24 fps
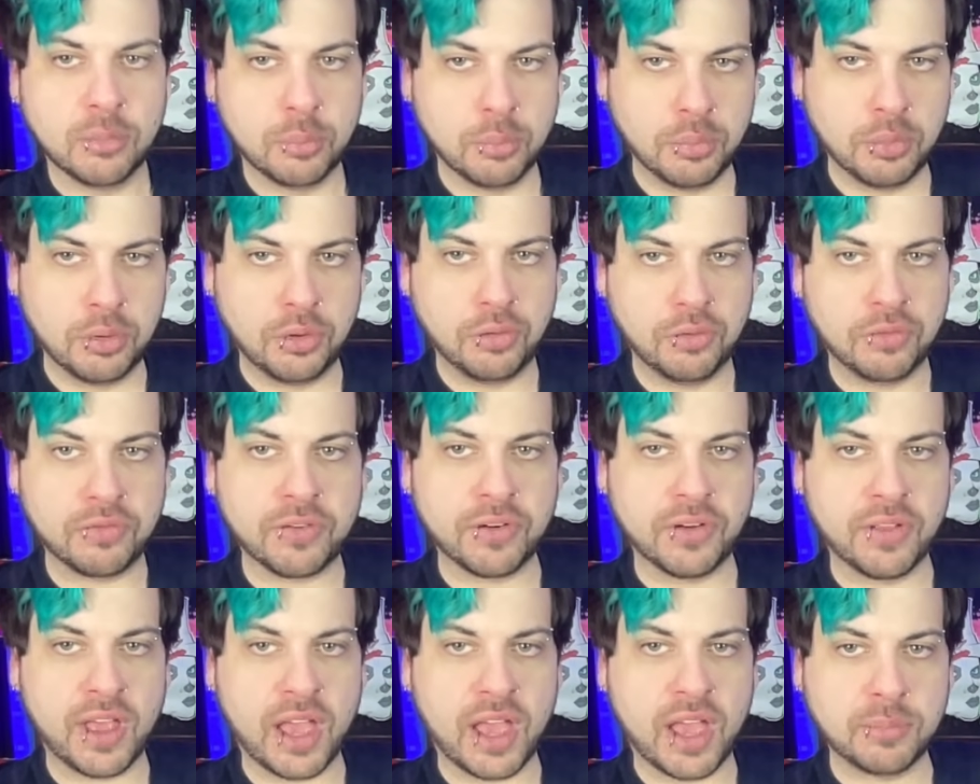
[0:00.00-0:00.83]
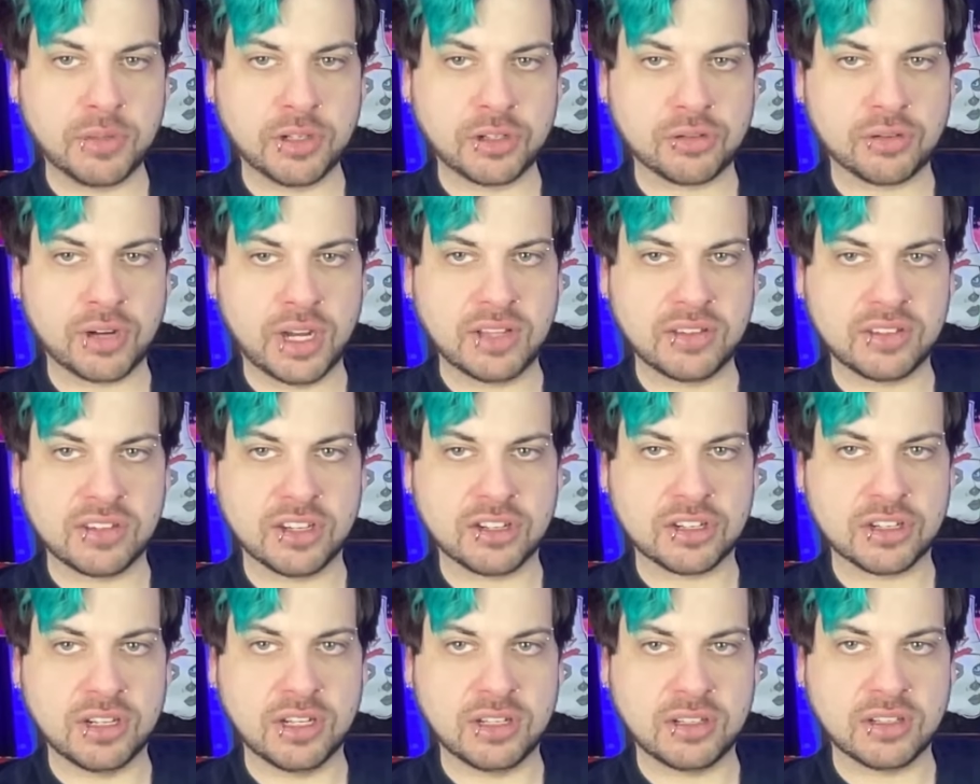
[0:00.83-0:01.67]
move for them to
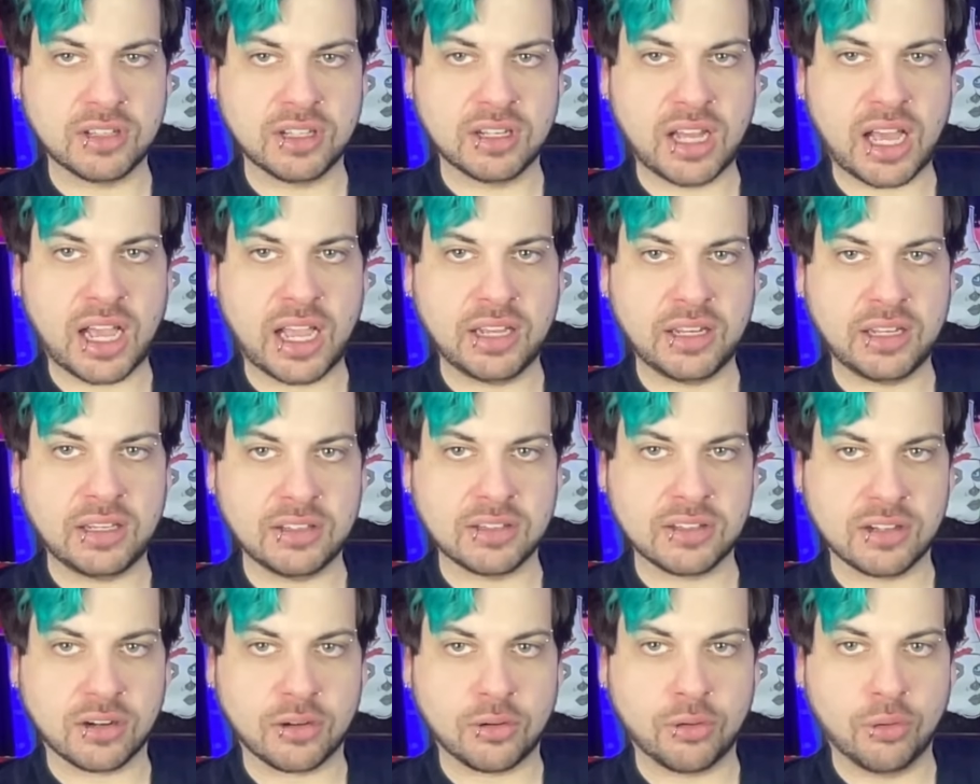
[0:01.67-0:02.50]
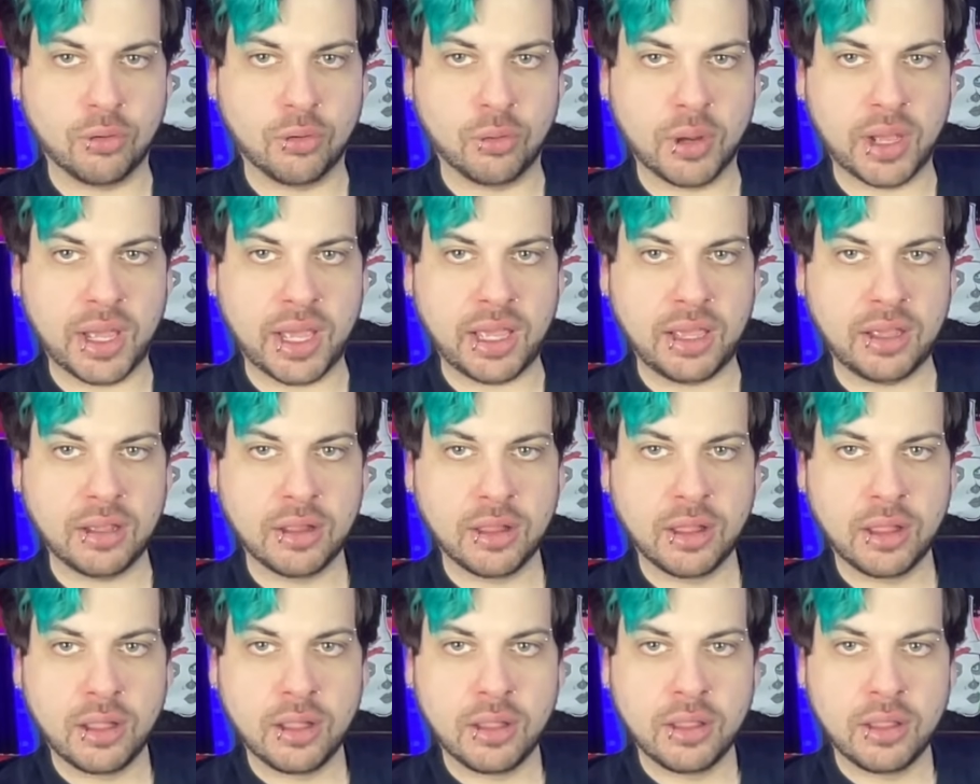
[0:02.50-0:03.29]
transition into the 90s in a cool way.